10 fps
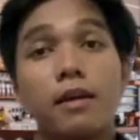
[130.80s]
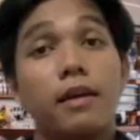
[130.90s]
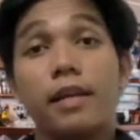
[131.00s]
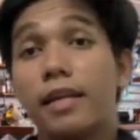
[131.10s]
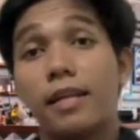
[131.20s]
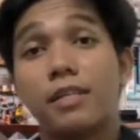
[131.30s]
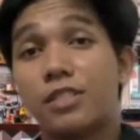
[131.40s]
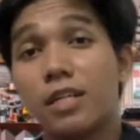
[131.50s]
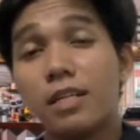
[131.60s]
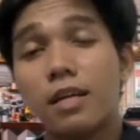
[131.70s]
In
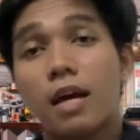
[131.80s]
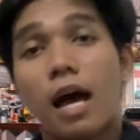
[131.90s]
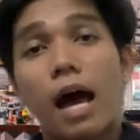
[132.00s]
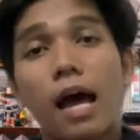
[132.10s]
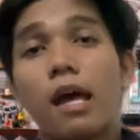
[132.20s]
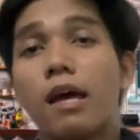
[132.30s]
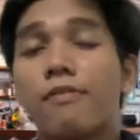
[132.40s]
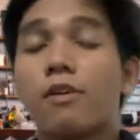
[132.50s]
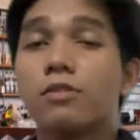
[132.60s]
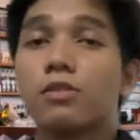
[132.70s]
addition, I have
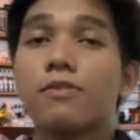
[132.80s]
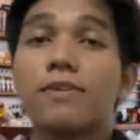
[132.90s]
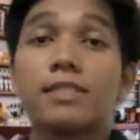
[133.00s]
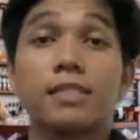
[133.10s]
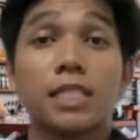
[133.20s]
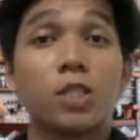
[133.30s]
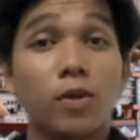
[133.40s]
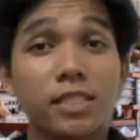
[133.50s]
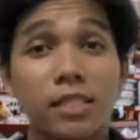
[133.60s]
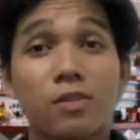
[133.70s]
also faced a
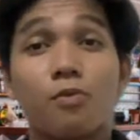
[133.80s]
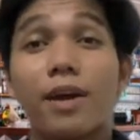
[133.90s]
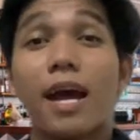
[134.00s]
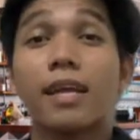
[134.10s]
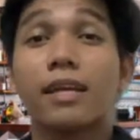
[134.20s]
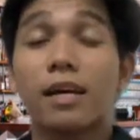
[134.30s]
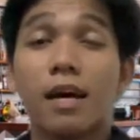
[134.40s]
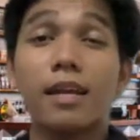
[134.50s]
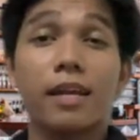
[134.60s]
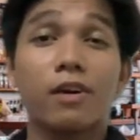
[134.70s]
situation where I
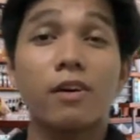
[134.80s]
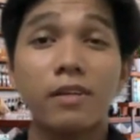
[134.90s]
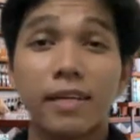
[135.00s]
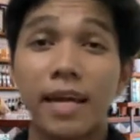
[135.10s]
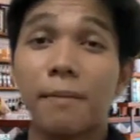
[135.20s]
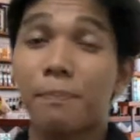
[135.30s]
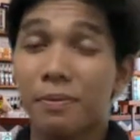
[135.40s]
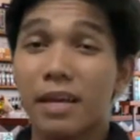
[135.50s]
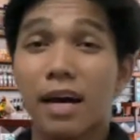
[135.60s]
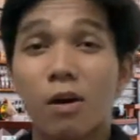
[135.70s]
got an order at
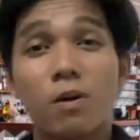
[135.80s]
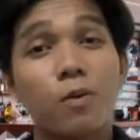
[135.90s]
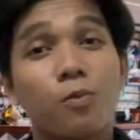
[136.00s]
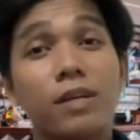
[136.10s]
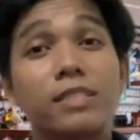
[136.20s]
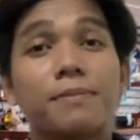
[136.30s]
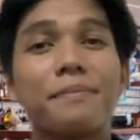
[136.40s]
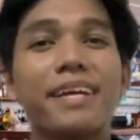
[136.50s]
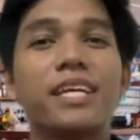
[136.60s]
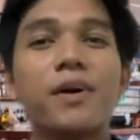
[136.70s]
peak hour which
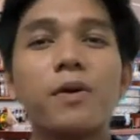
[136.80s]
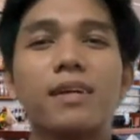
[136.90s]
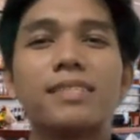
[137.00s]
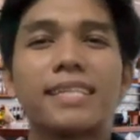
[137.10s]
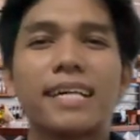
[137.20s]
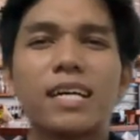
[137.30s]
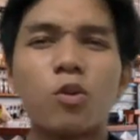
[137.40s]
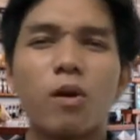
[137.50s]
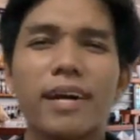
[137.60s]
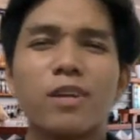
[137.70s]
made the order take
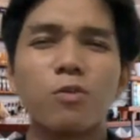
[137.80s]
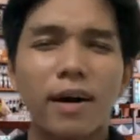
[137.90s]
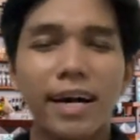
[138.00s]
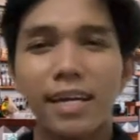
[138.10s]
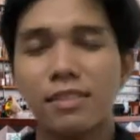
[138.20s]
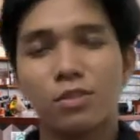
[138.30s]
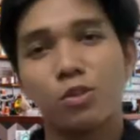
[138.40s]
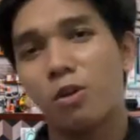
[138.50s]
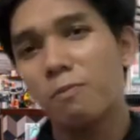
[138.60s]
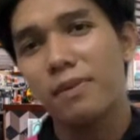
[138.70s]
quite a while to
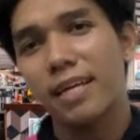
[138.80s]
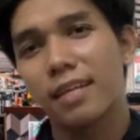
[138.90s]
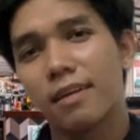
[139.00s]
complete.